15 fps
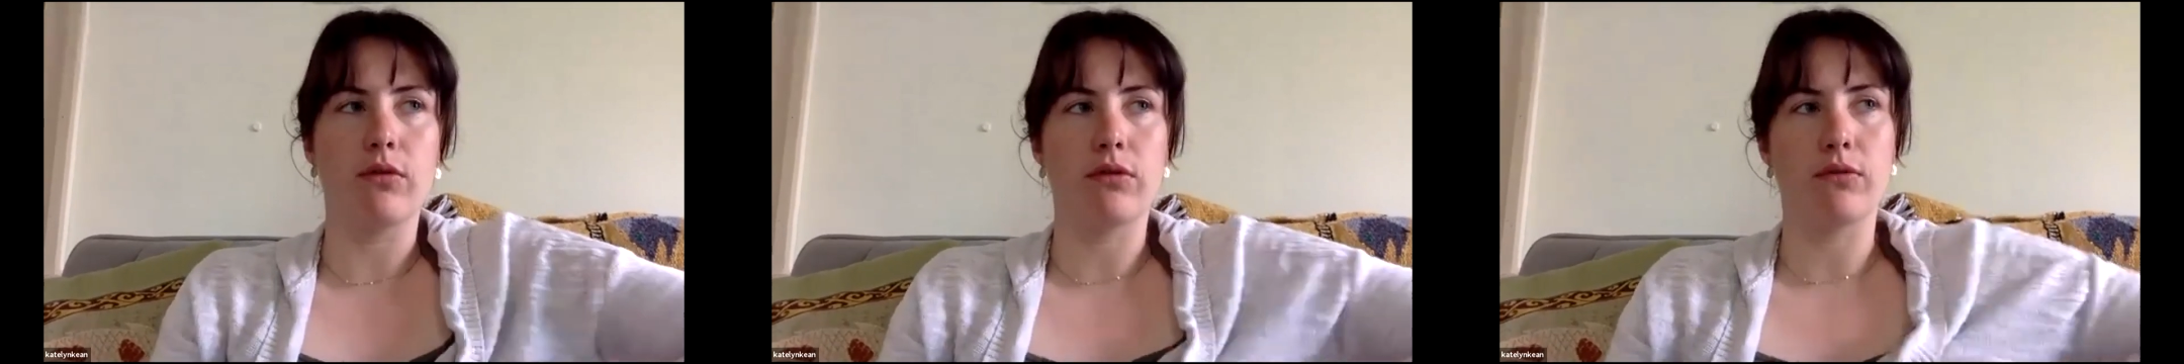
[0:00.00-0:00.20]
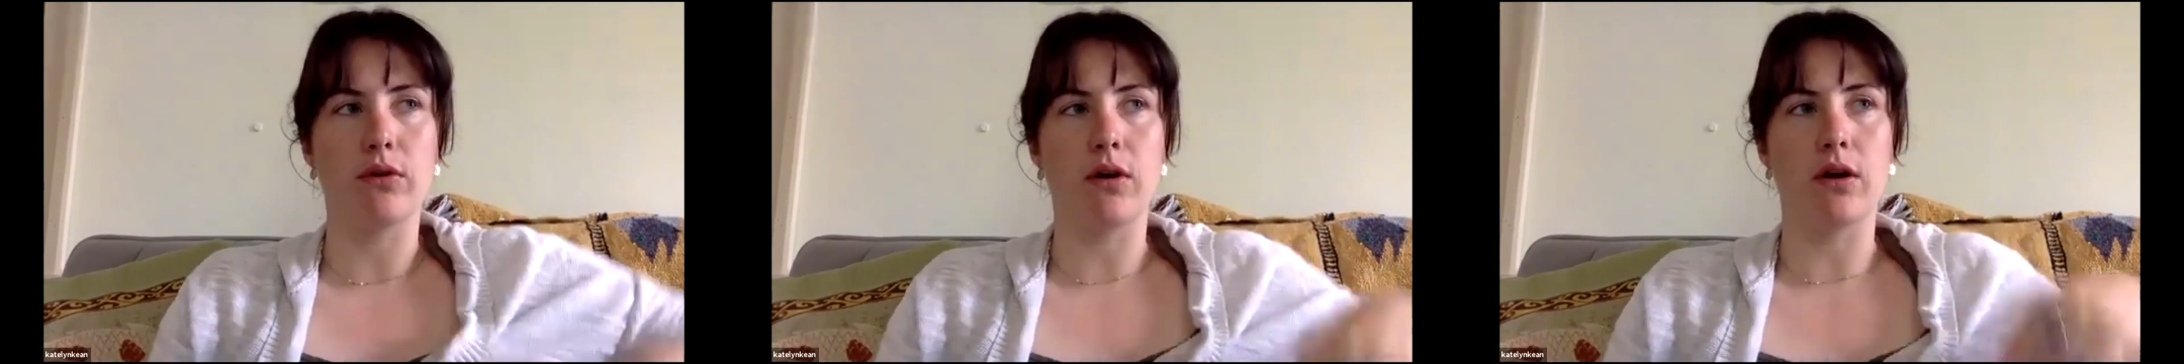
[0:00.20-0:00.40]

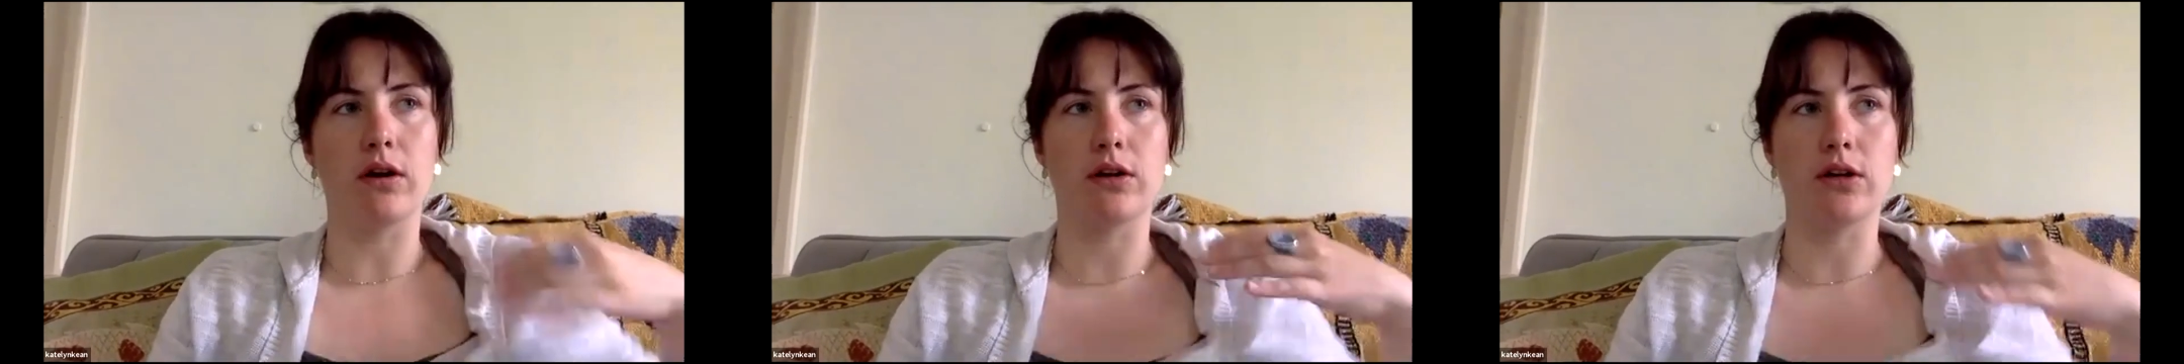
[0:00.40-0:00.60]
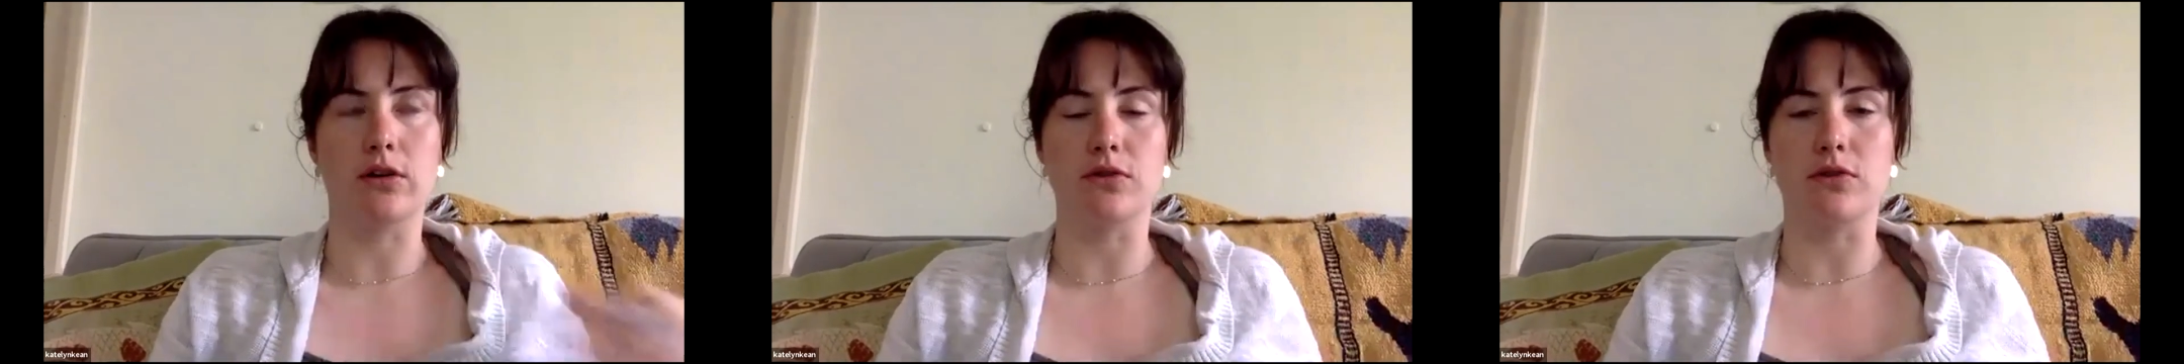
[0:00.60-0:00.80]
through our
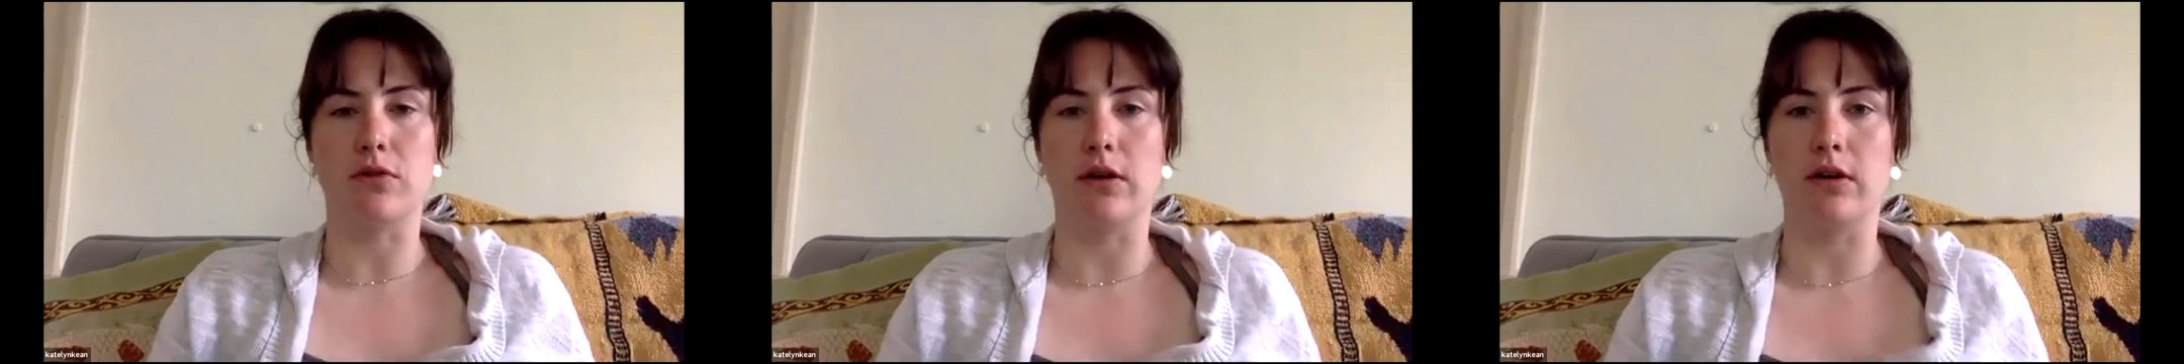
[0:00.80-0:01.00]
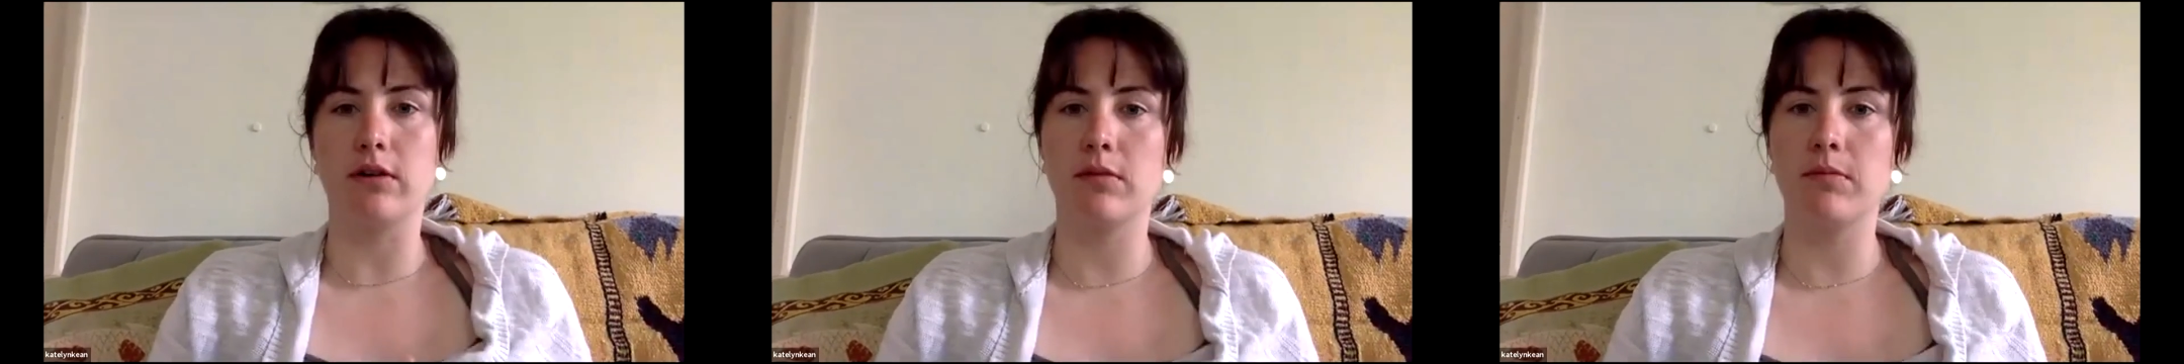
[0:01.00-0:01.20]

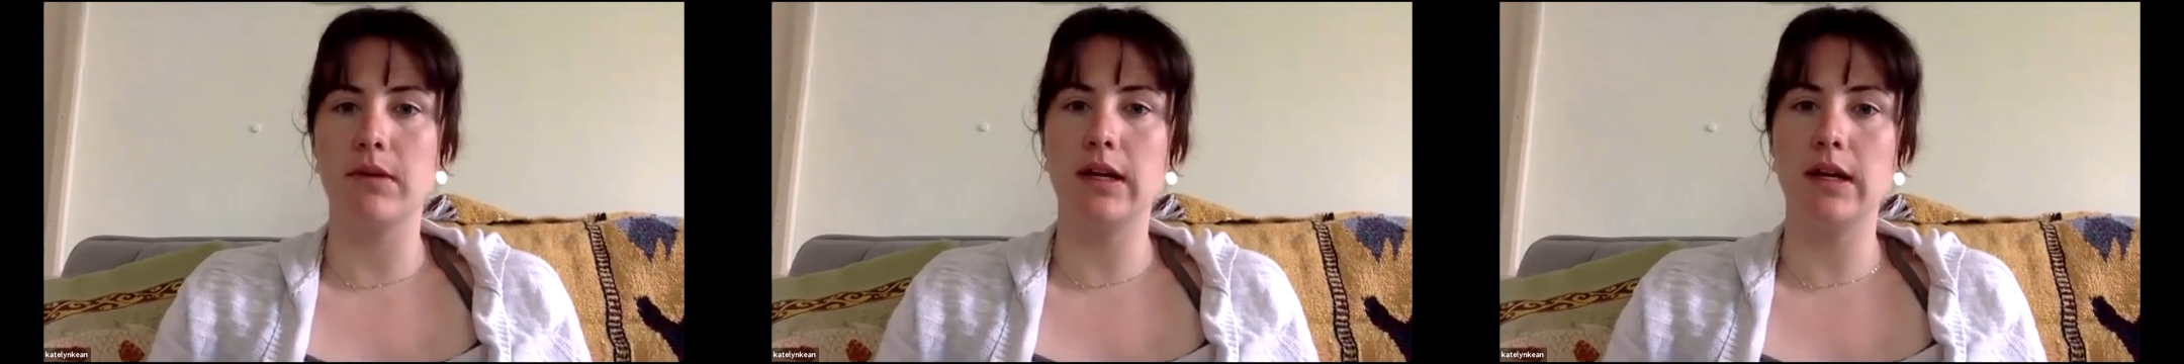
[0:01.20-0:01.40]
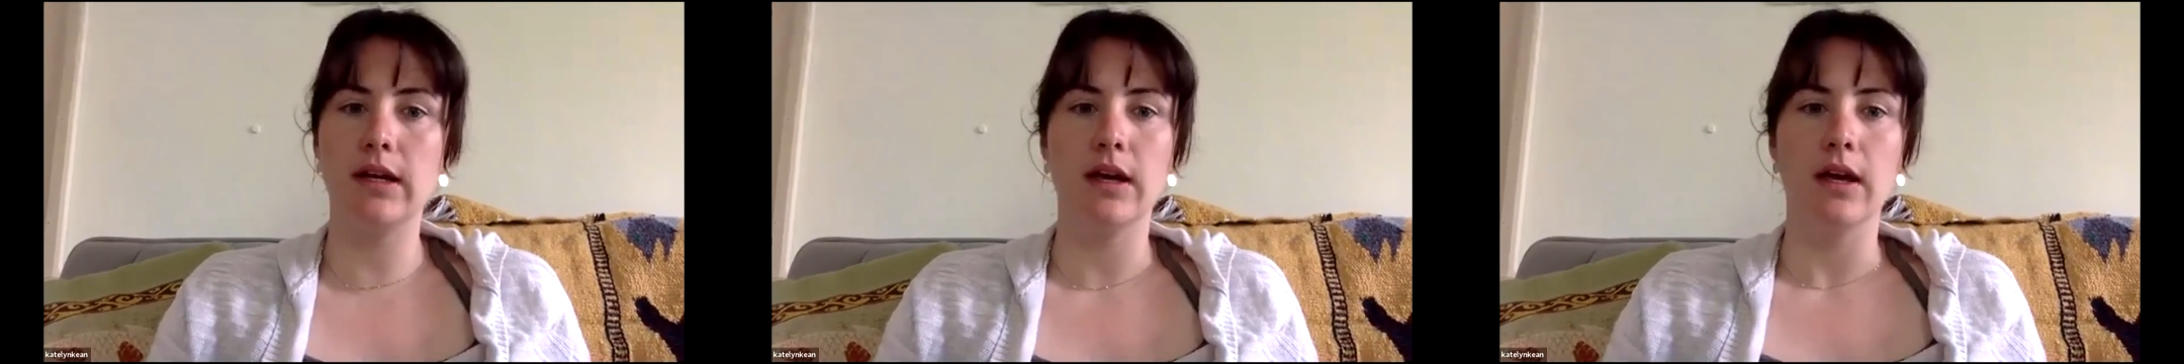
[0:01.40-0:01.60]
curatorial committee,